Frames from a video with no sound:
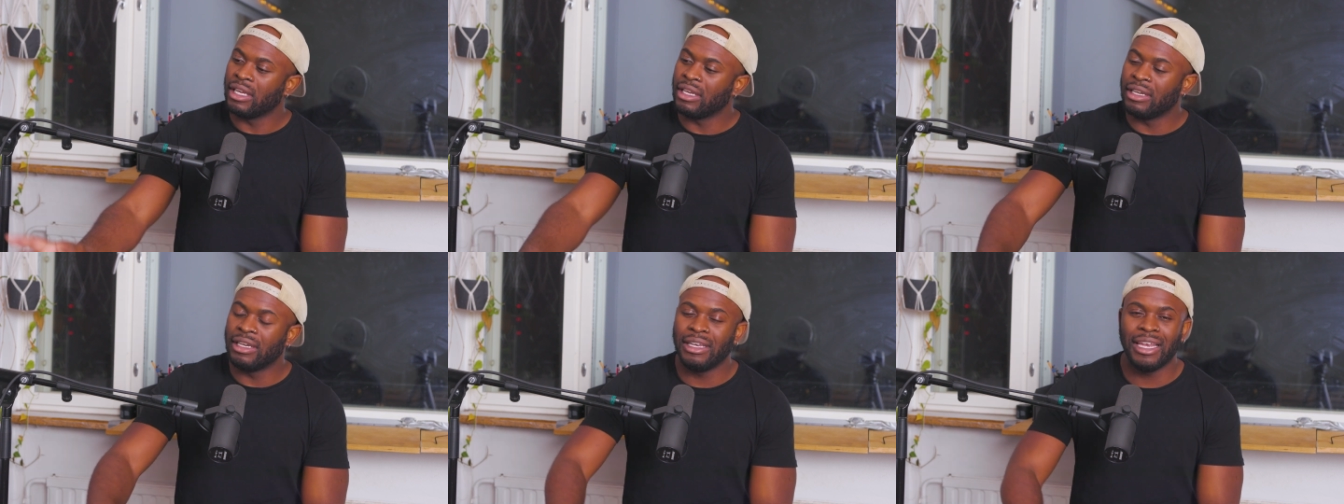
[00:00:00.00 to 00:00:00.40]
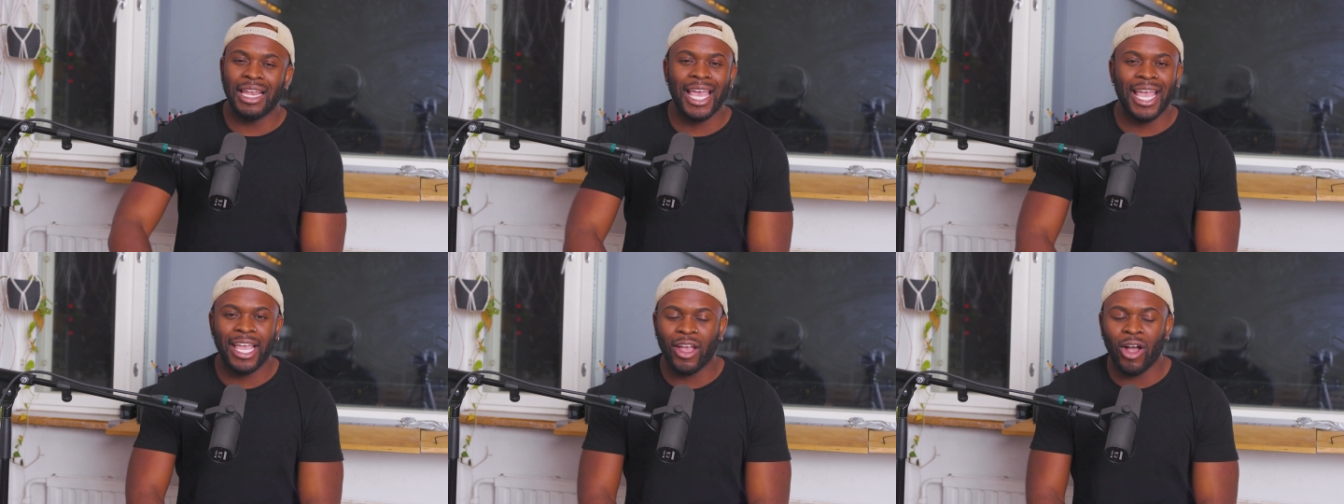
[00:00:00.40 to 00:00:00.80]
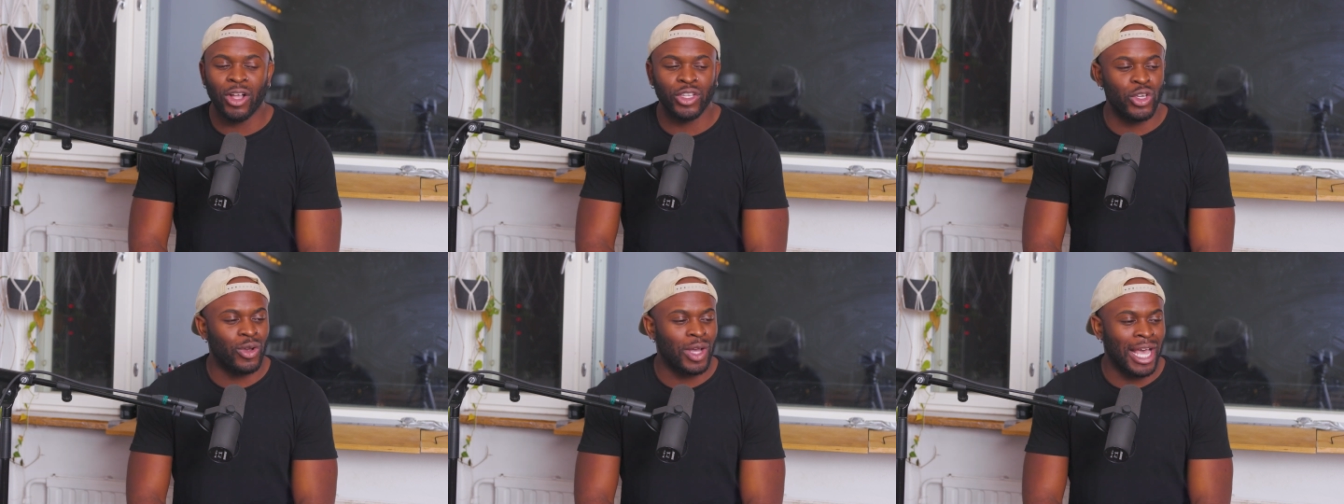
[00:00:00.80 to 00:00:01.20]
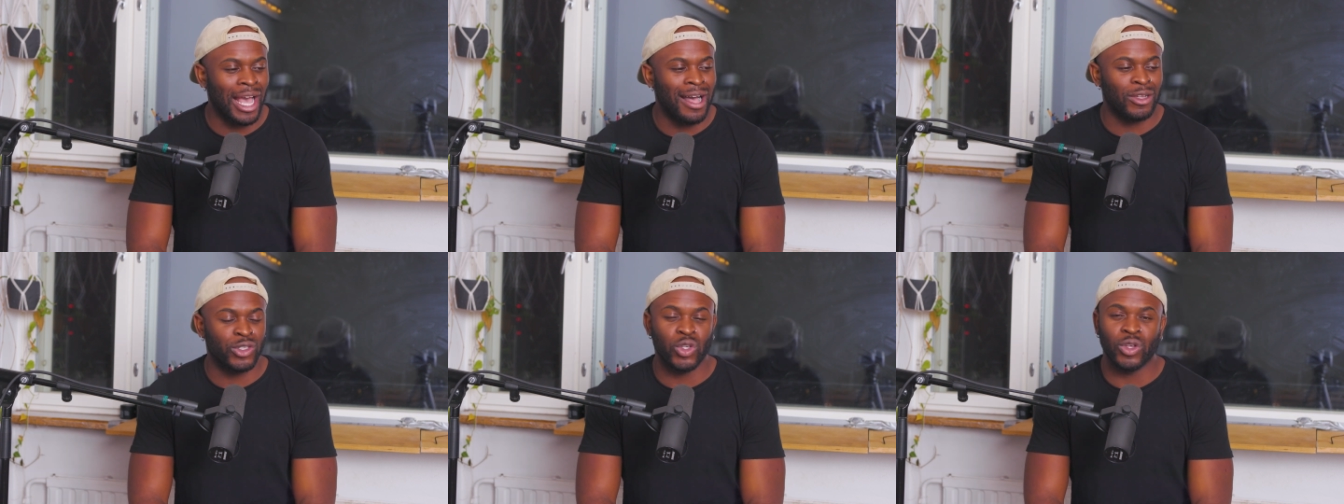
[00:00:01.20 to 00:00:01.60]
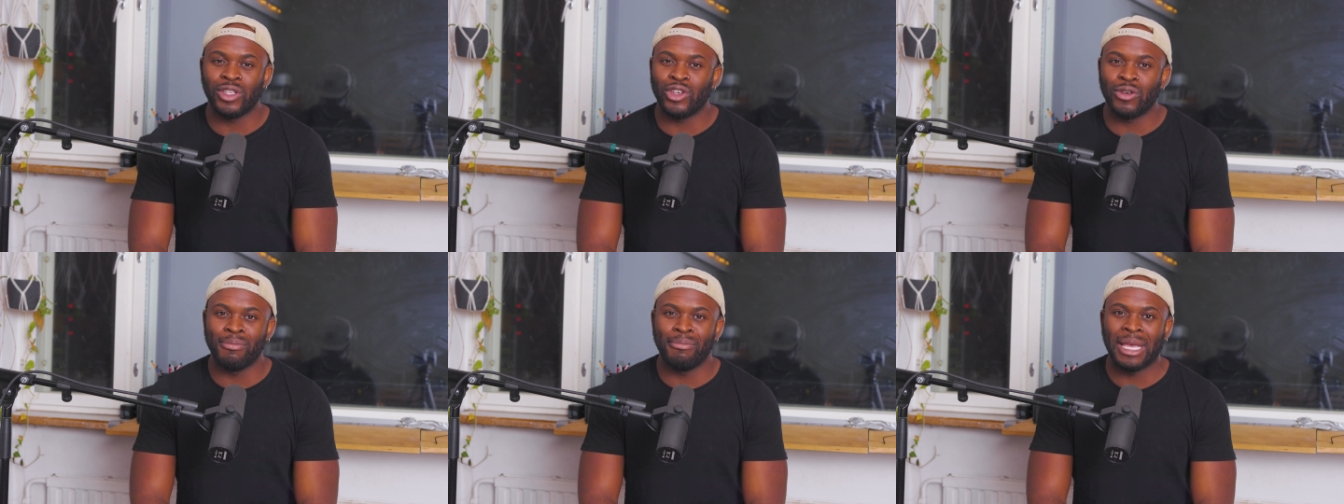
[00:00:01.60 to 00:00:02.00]
lay on your couch or in
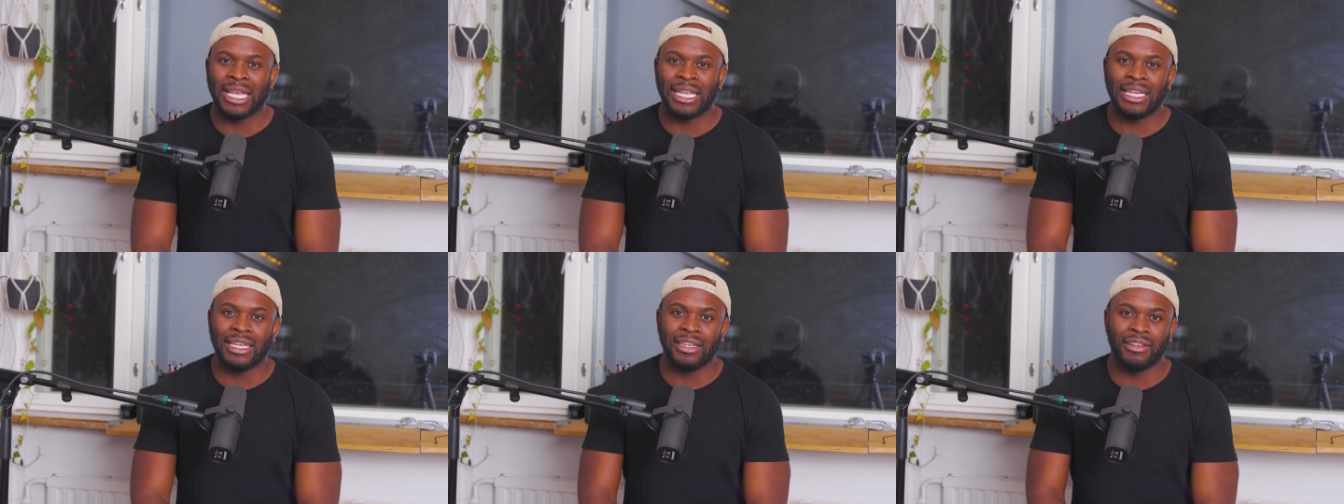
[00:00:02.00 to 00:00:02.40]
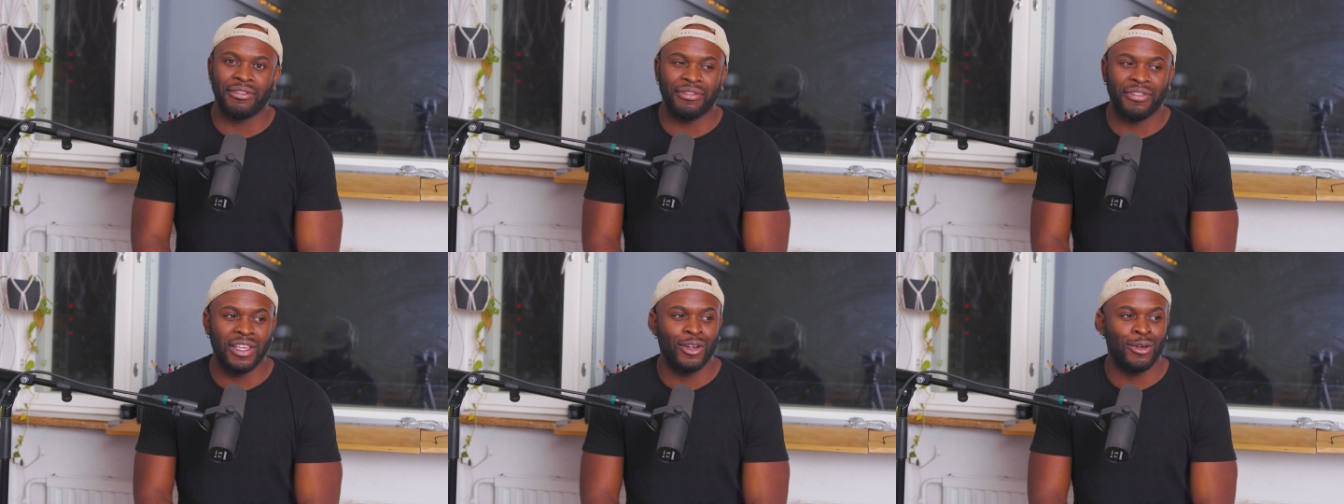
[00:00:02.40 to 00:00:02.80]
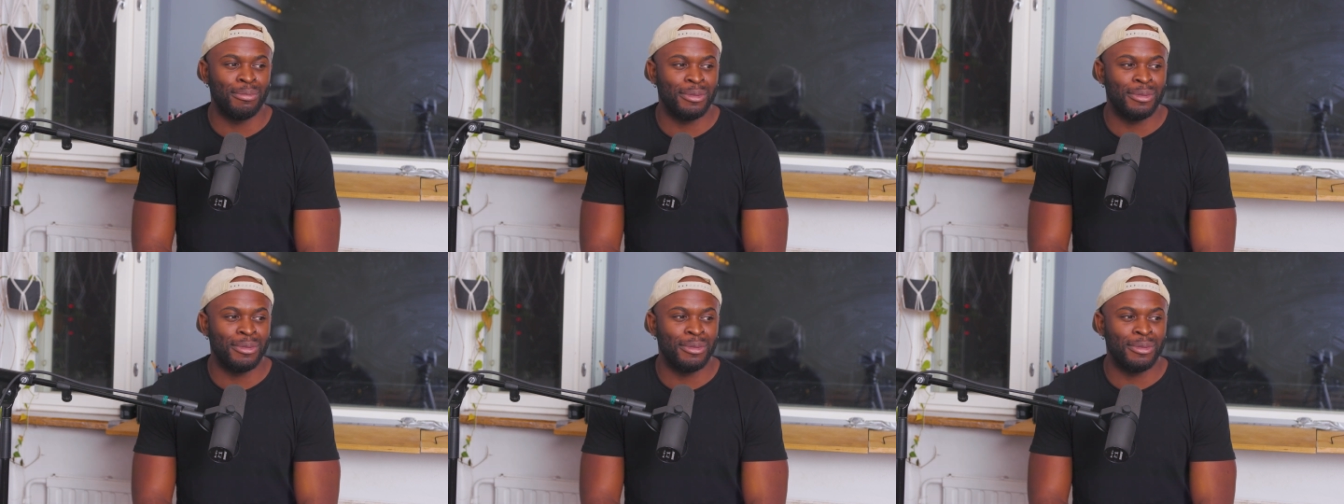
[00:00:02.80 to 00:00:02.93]
your bed in a fetal